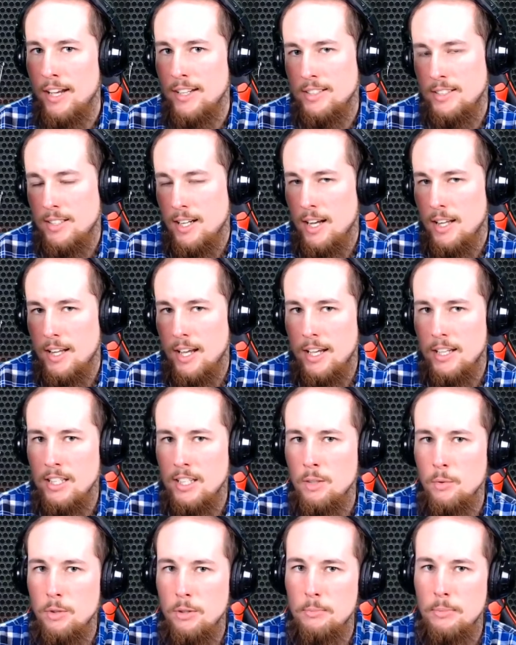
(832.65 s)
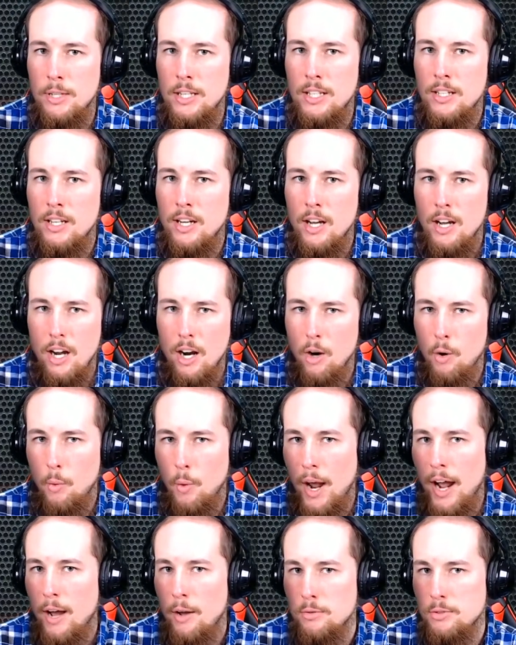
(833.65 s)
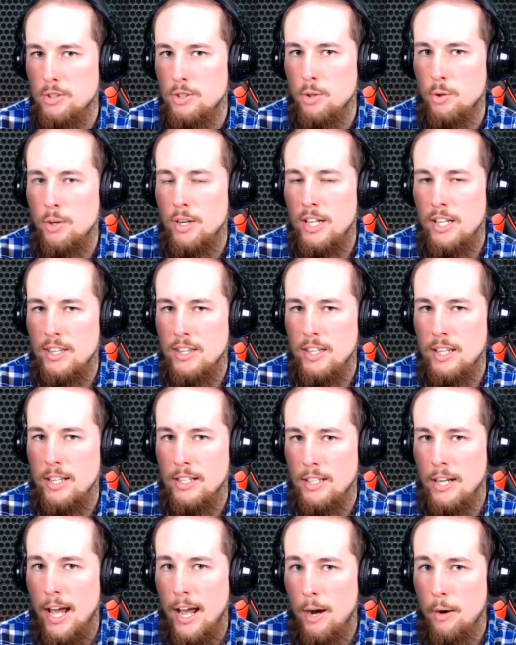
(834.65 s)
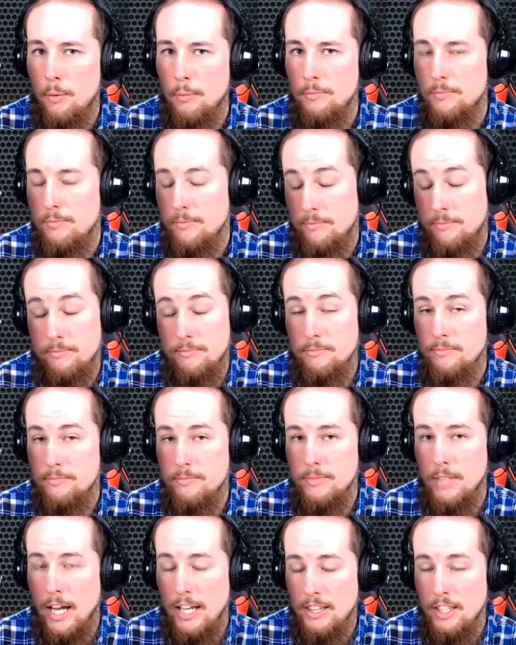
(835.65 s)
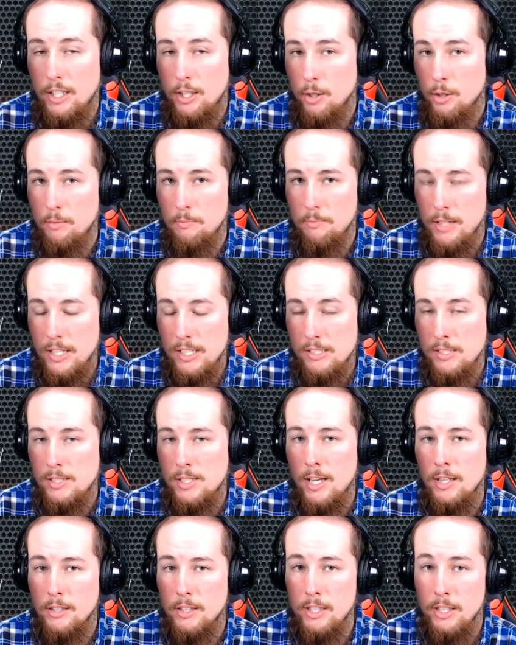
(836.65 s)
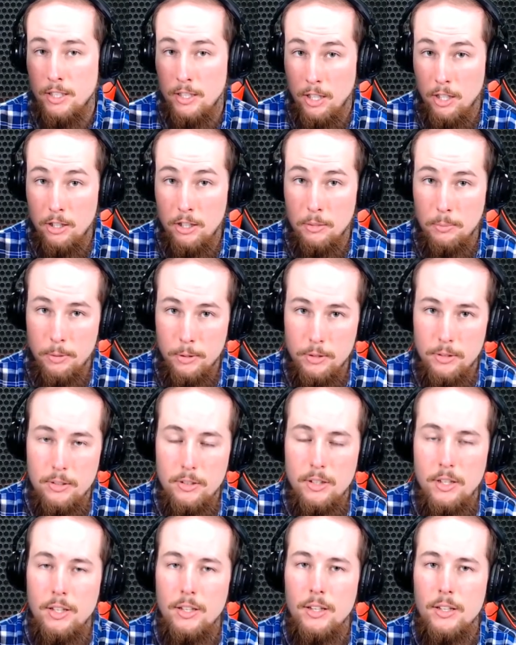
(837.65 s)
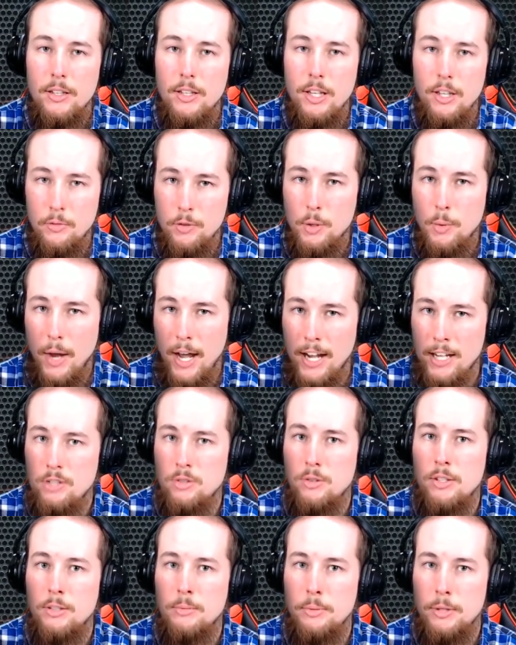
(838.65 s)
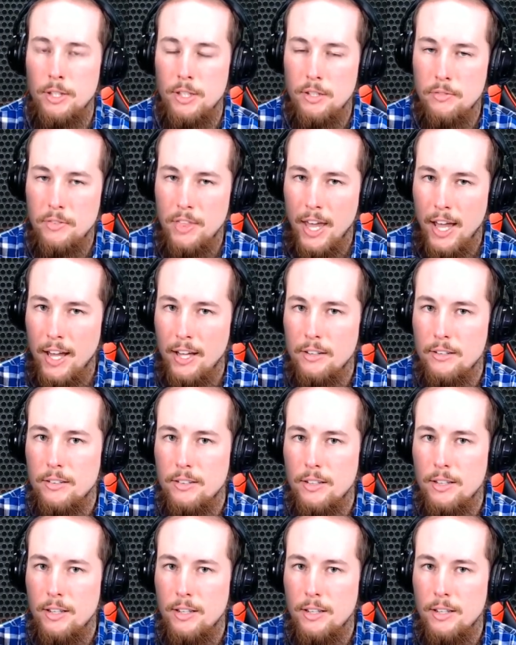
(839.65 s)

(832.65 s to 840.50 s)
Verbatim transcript: It's not like he would be aroused or anything. Now, I think you're insanely gullible if you actually believe that.